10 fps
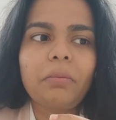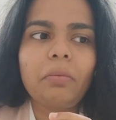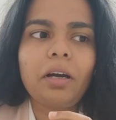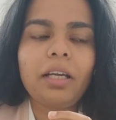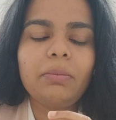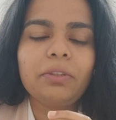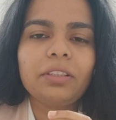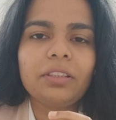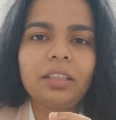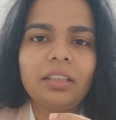my
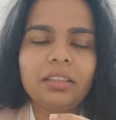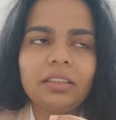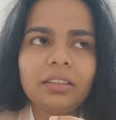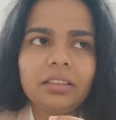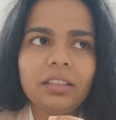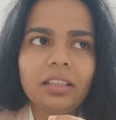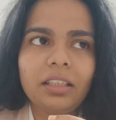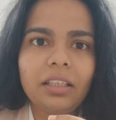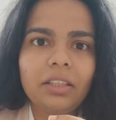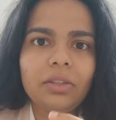presentation
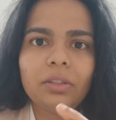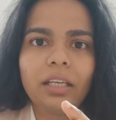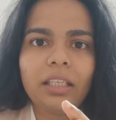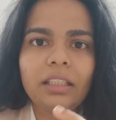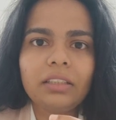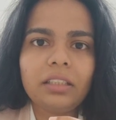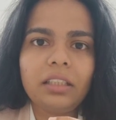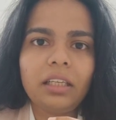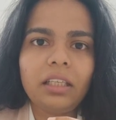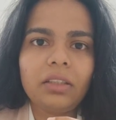so that I can
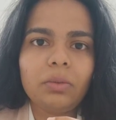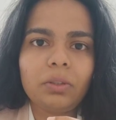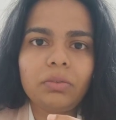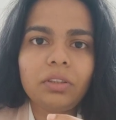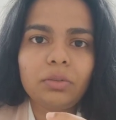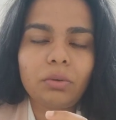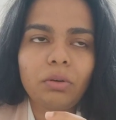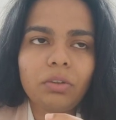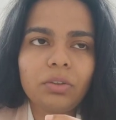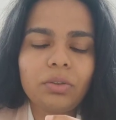see like what went
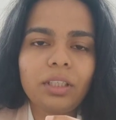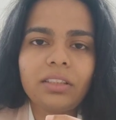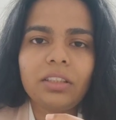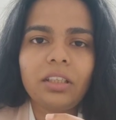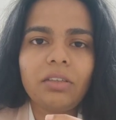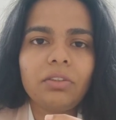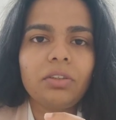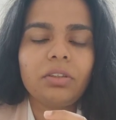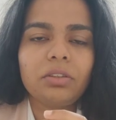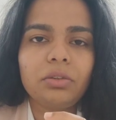wrong, so next year I will
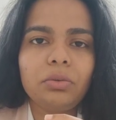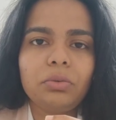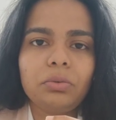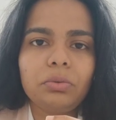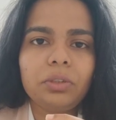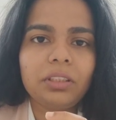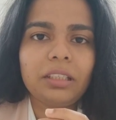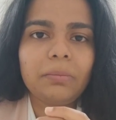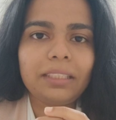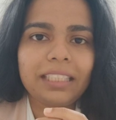not do the
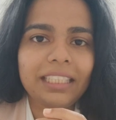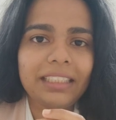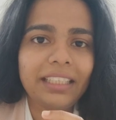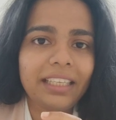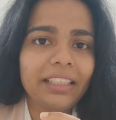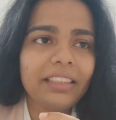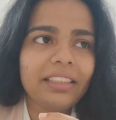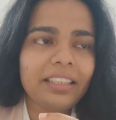same mistakes again.